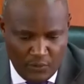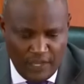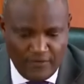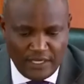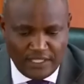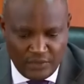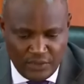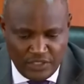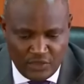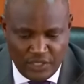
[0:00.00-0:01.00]
We have a
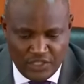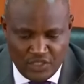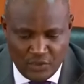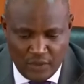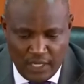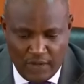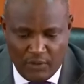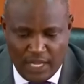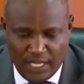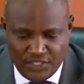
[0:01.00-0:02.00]
duty to ensure
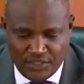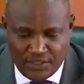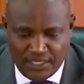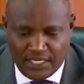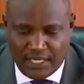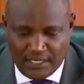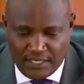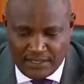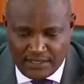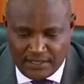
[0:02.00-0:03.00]
our actions and
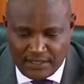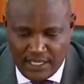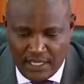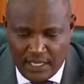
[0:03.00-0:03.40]
utterances